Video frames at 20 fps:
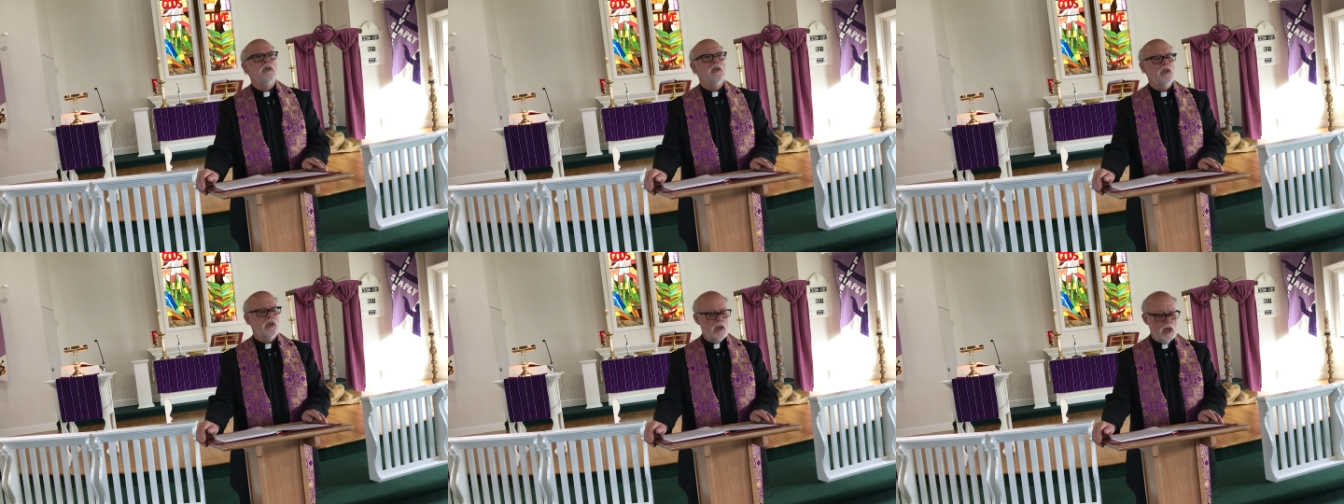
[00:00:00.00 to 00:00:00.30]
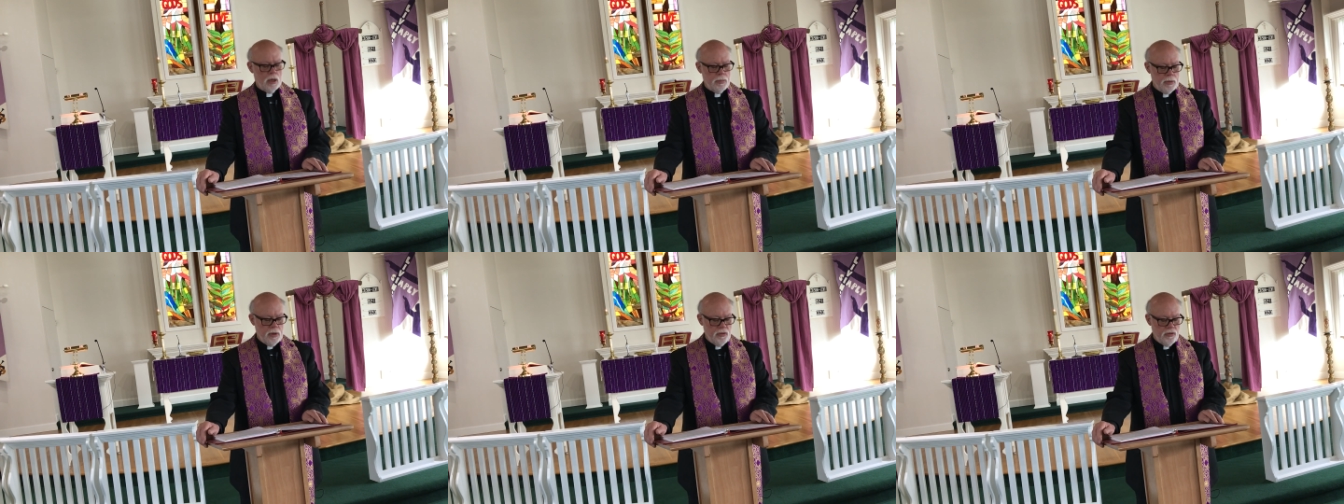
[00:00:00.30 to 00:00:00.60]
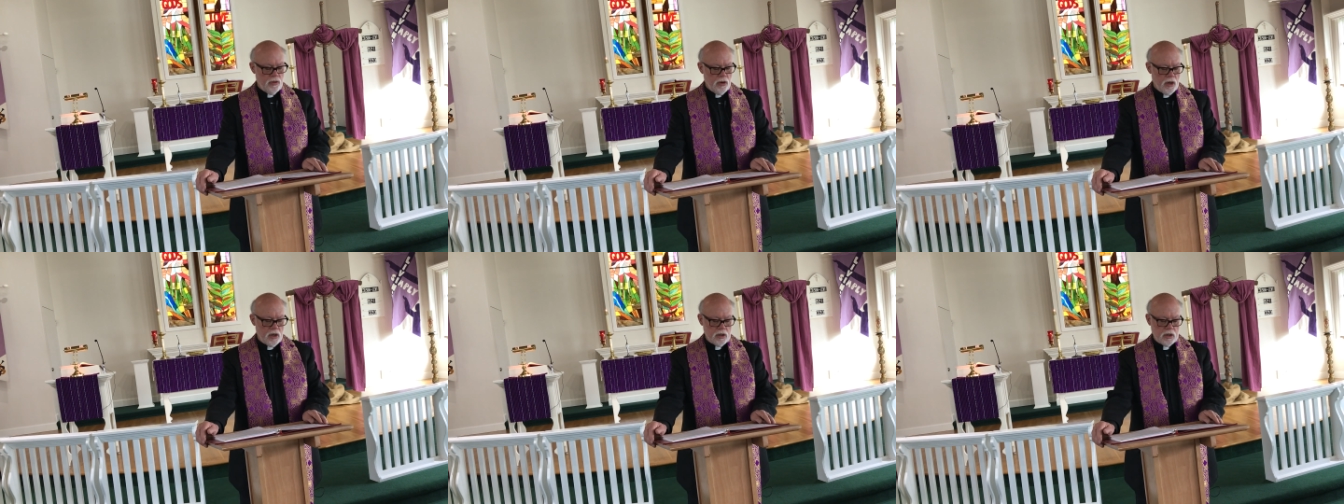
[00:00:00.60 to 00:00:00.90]
shall
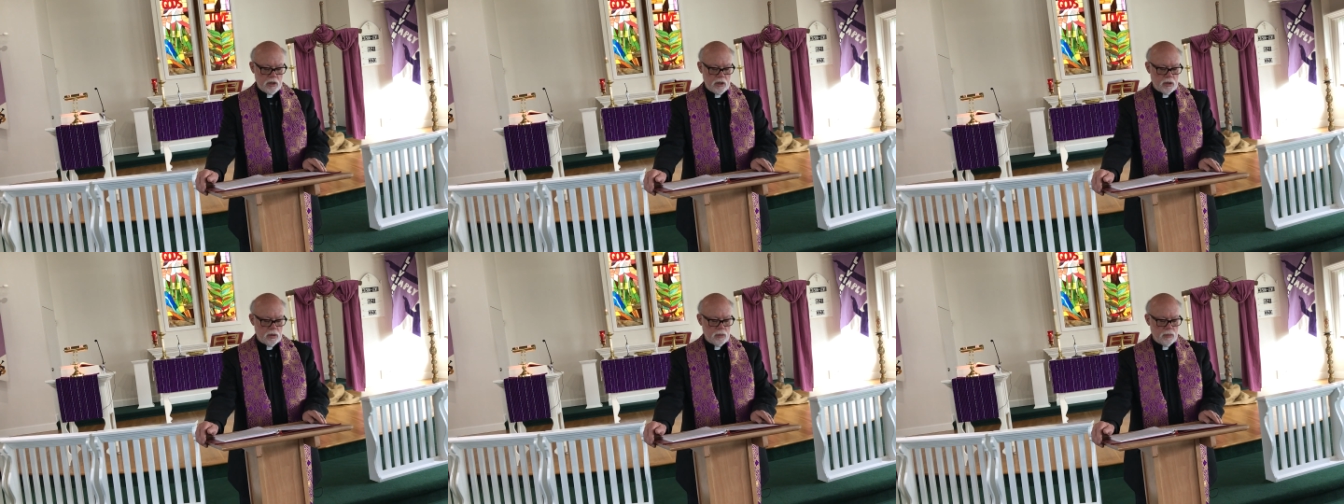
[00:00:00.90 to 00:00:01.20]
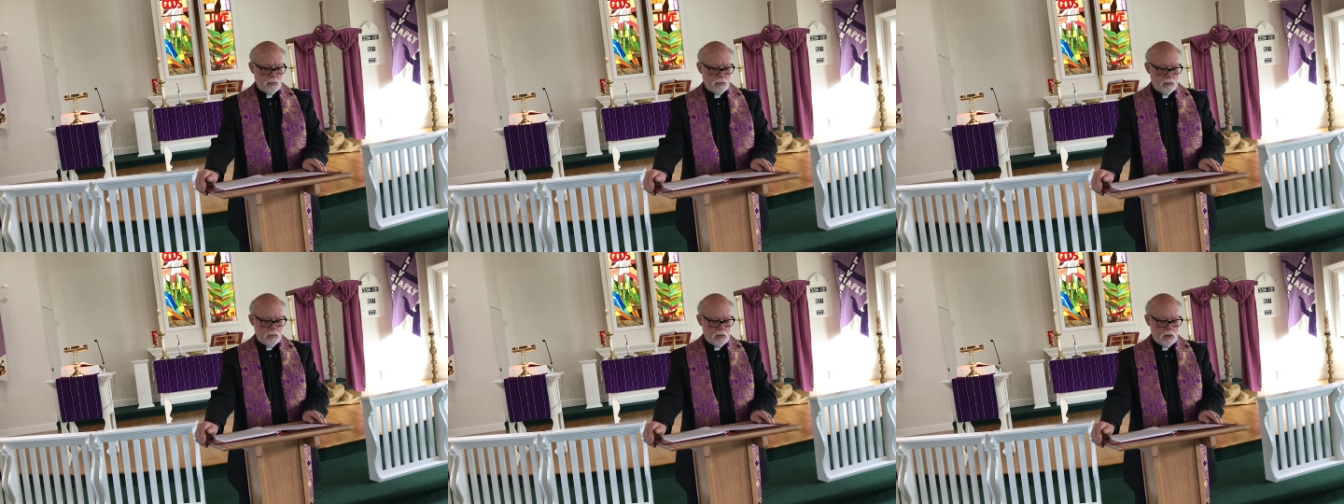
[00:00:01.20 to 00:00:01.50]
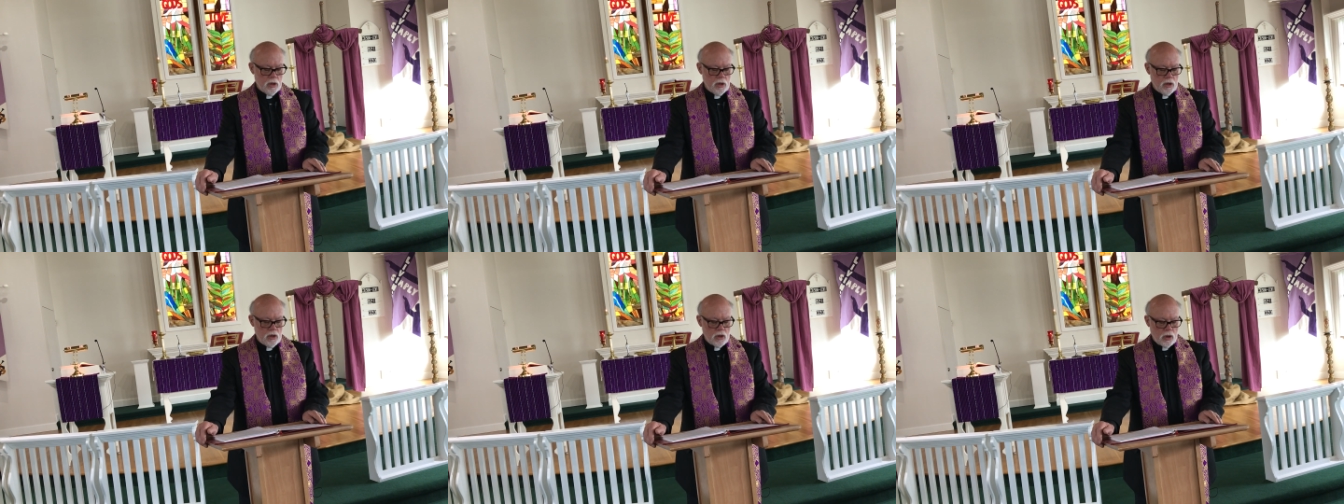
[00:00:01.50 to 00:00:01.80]
befall you
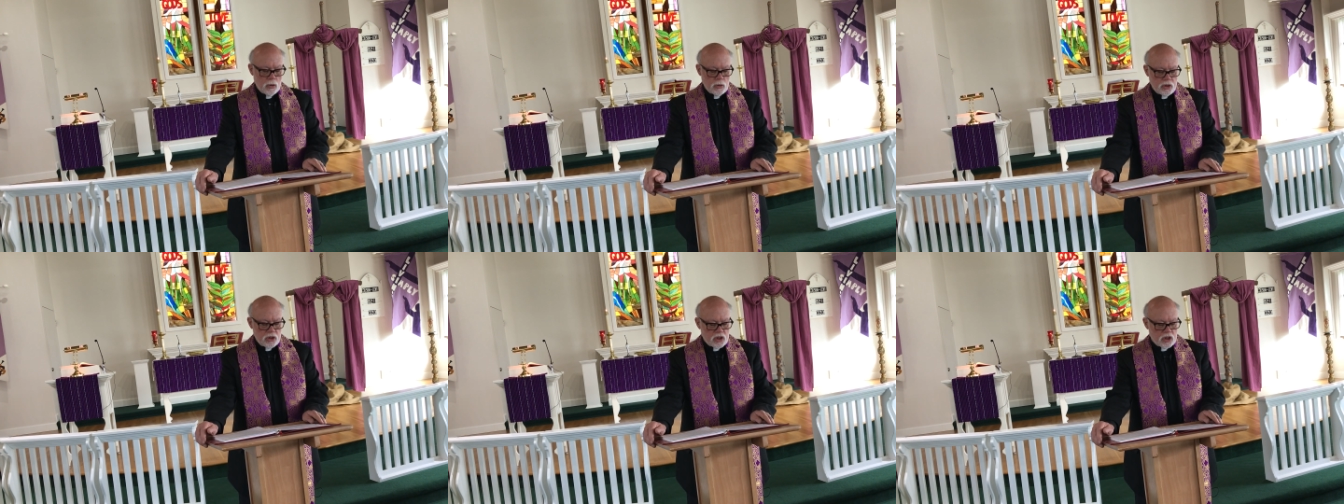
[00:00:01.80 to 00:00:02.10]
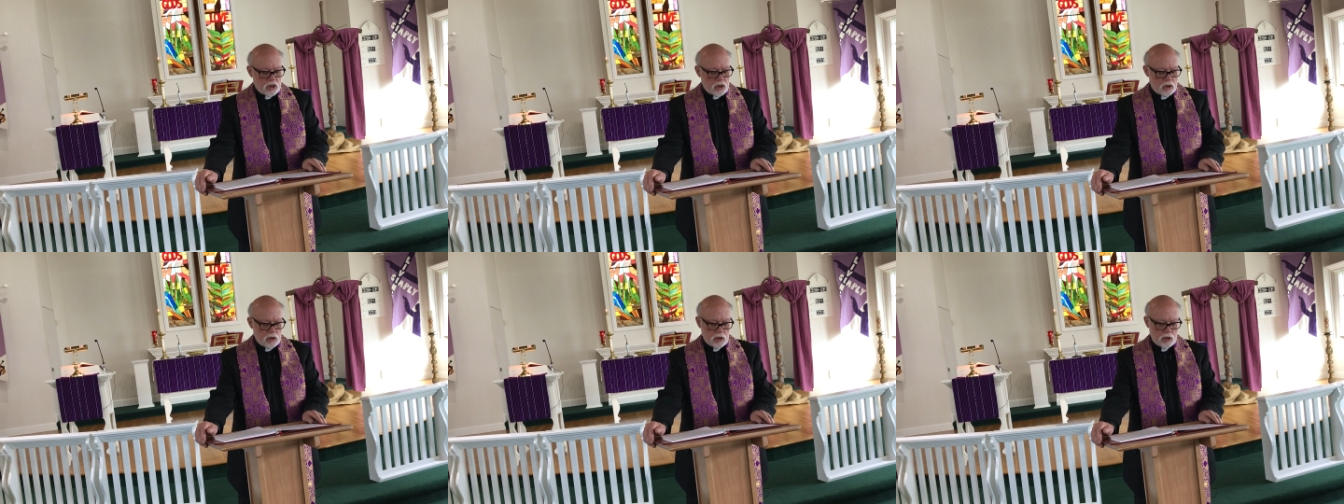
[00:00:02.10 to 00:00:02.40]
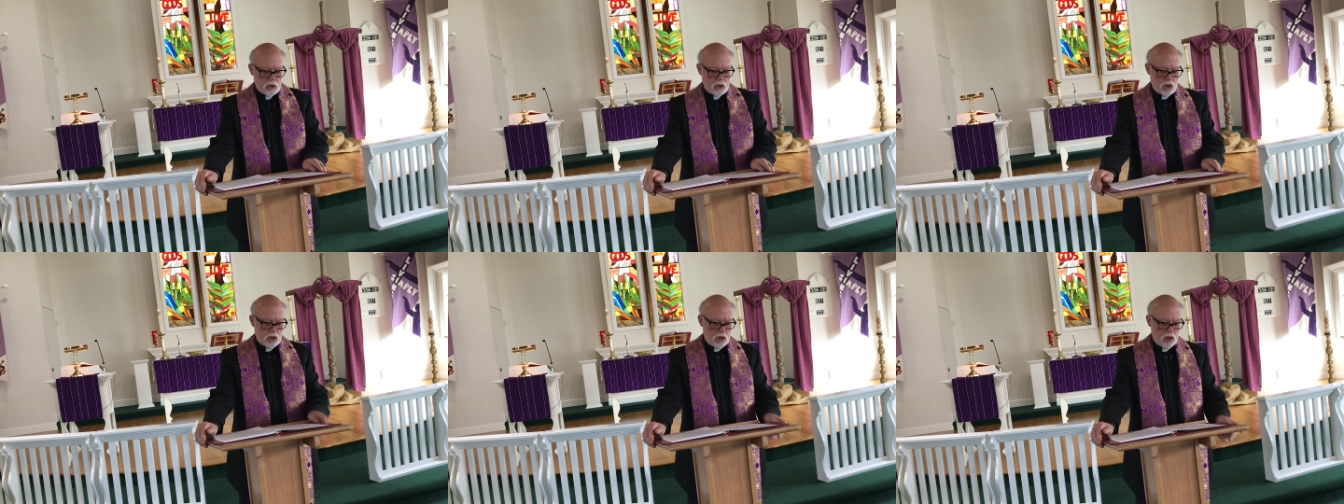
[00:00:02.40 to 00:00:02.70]
no
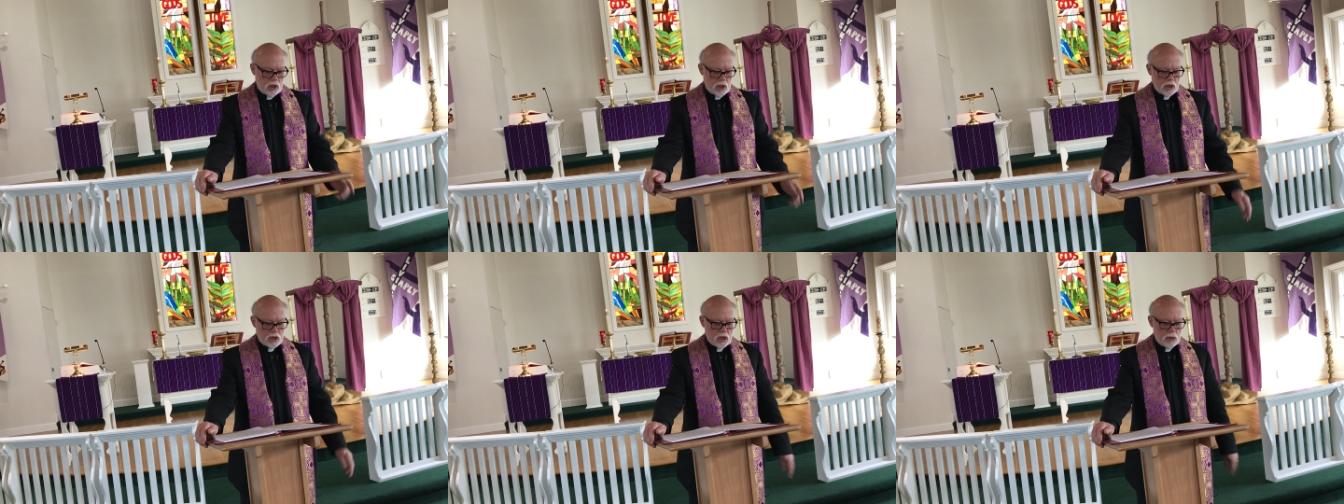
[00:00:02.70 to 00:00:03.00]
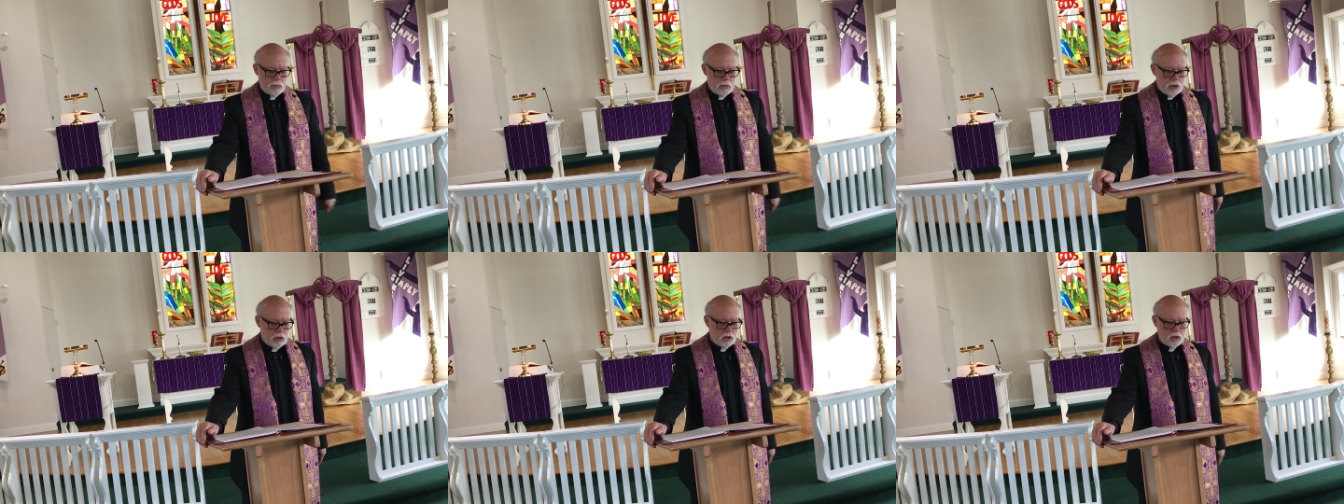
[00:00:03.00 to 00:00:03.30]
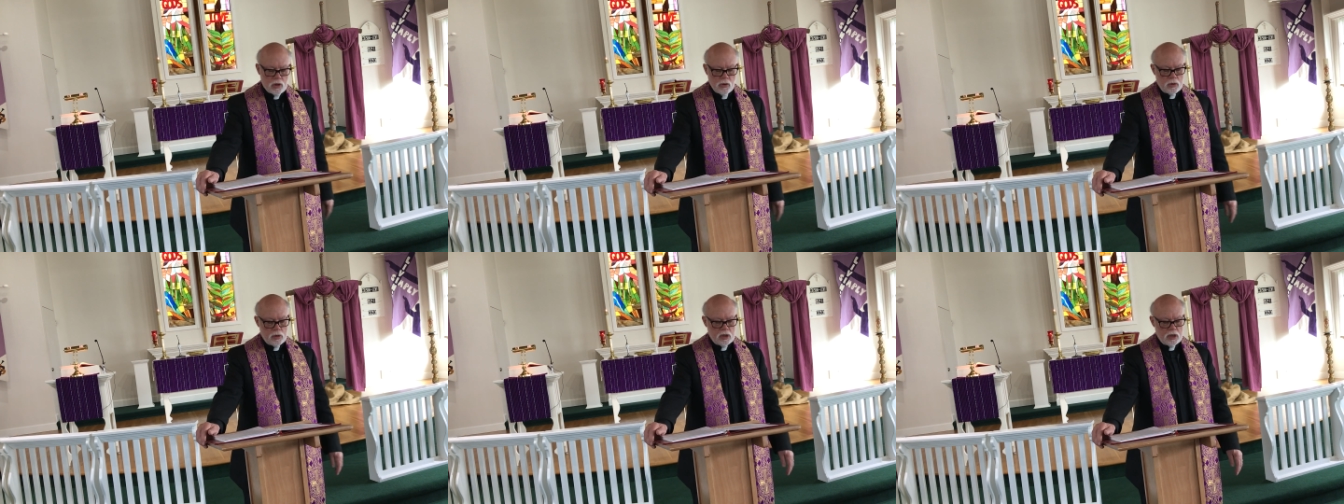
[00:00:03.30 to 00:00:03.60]
scourge shall come near
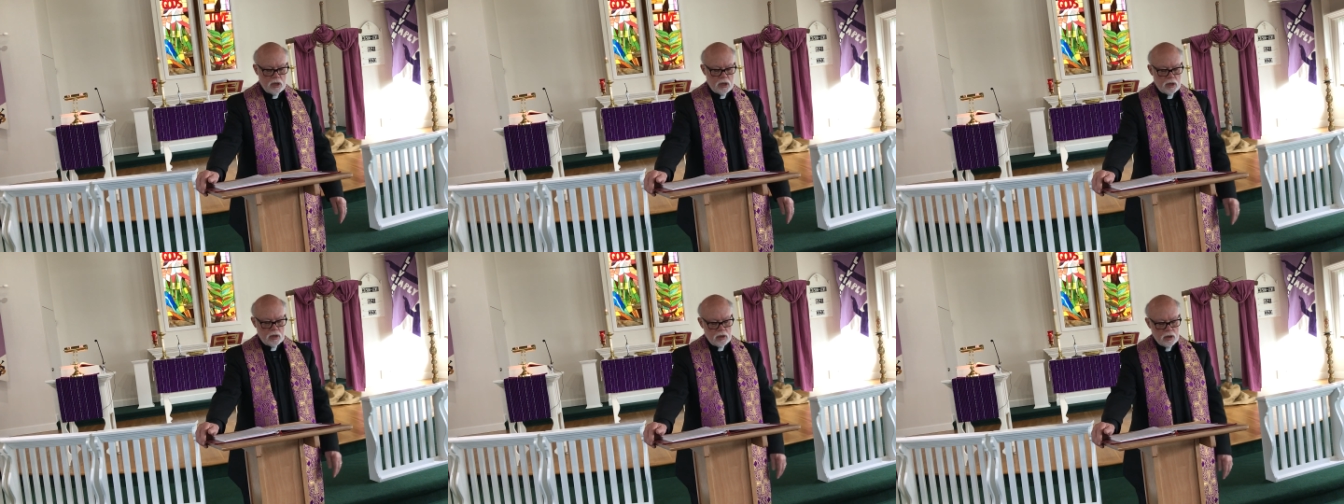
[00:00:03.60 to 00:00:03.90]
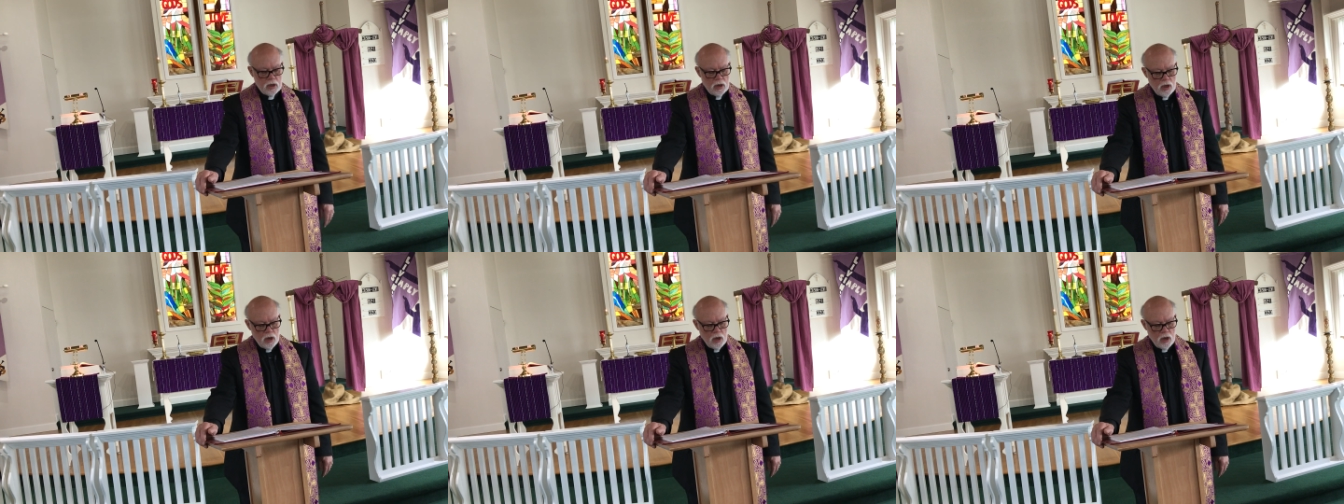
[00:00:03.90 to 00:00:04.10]
your tent,